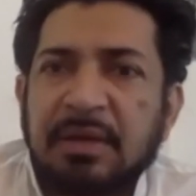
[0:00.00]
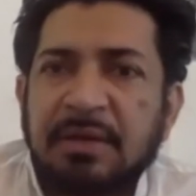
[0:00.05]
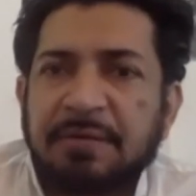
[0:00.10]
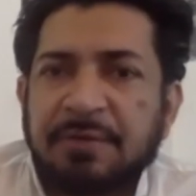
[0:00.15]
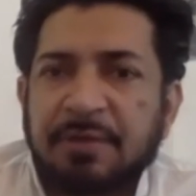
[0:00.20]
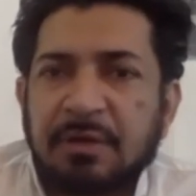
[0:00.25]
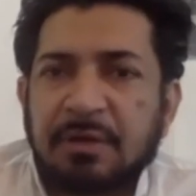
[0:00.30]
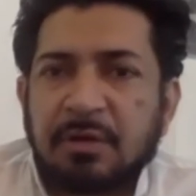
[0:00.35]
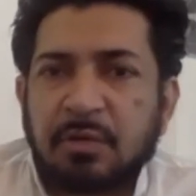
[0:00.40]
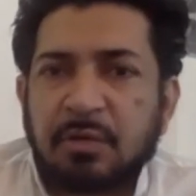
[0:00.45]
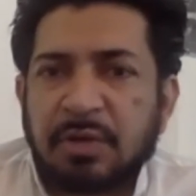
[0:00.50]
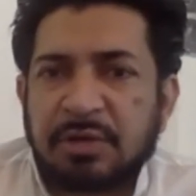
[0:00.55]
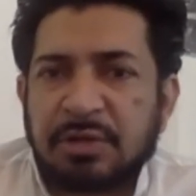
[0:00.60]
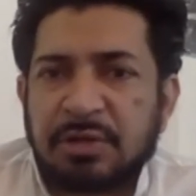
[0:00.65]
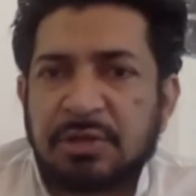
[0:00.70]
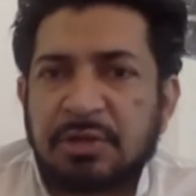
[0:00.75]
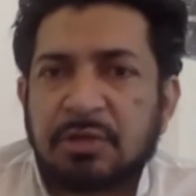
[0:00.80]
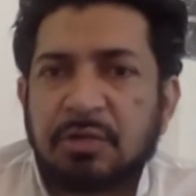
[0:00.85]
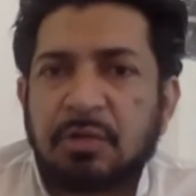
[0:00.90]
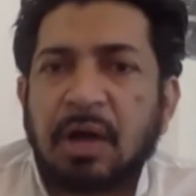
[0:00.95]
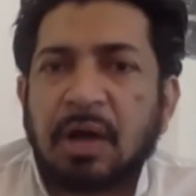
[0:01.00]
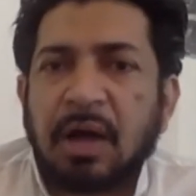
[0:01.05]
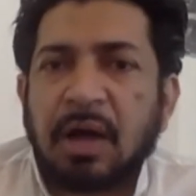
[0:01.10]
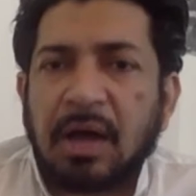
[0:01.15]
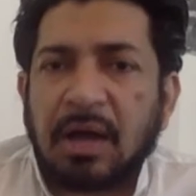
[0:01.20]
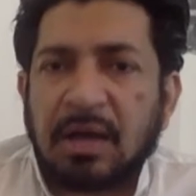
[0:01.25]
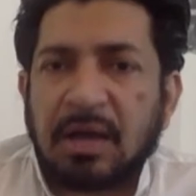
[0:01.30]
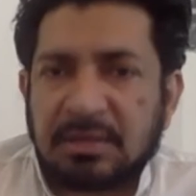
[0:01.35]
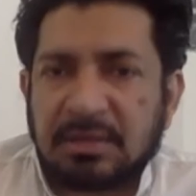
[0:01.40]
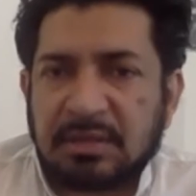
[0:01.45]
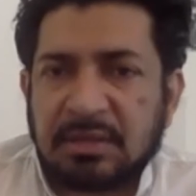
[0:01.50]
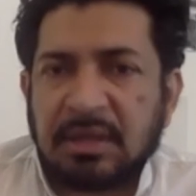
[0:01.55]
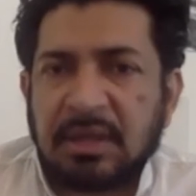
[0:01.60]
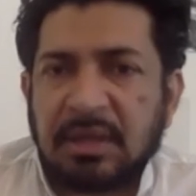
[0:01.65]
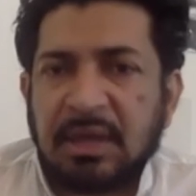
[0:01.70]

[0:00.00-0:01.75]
difficult question to ask